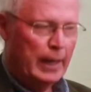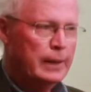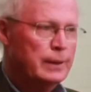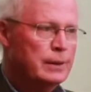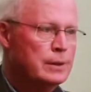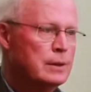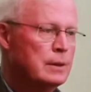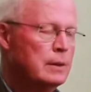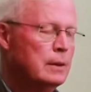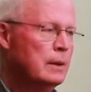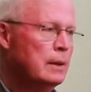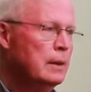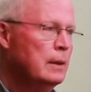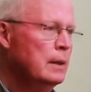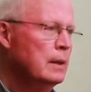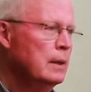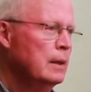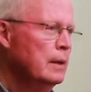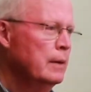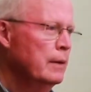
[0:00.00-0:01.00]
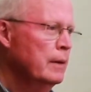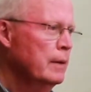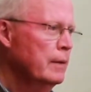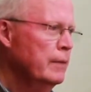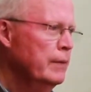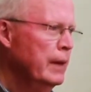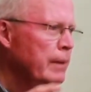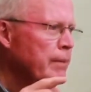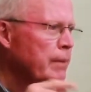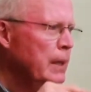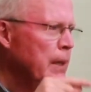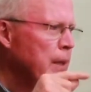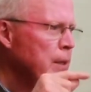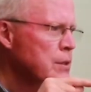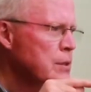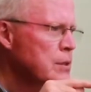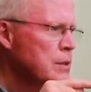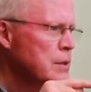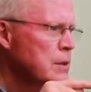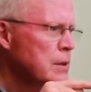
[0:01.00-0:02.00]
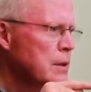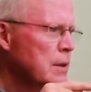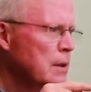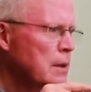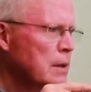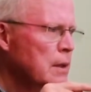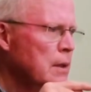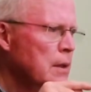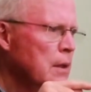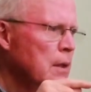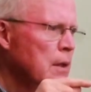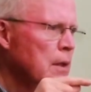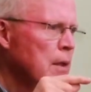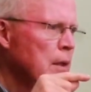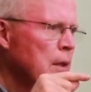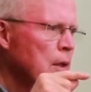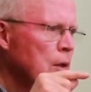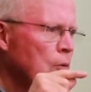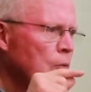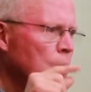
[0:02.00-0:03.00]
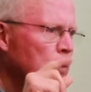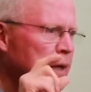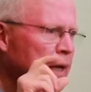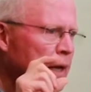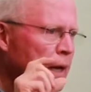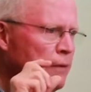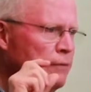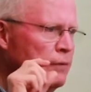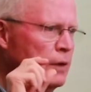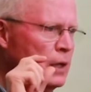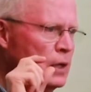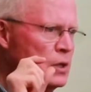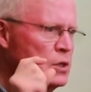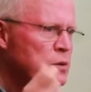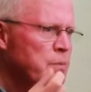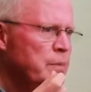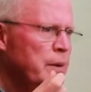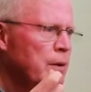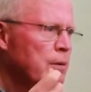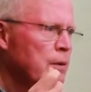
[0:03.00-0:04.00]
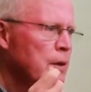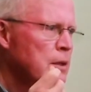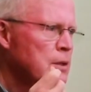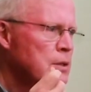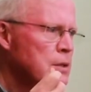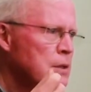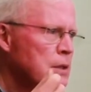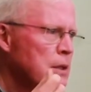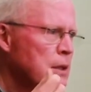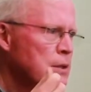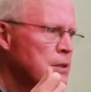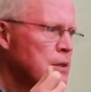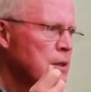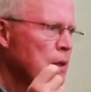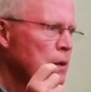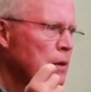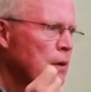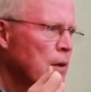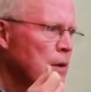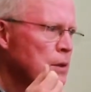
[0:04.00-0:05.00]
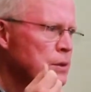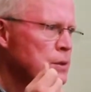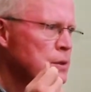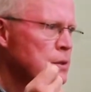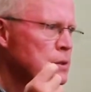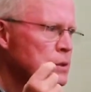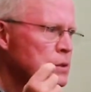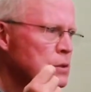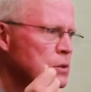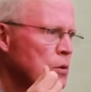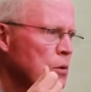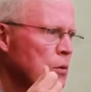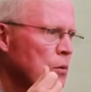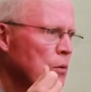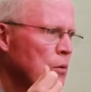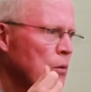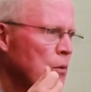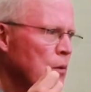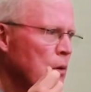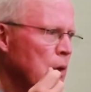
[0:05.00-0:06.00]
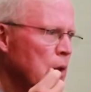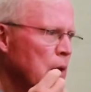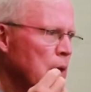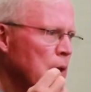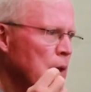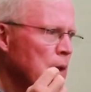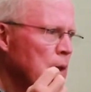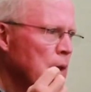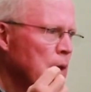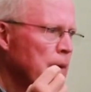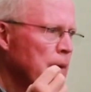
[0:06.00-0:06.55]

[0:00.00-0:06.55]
And that means we have an experience that psychologists call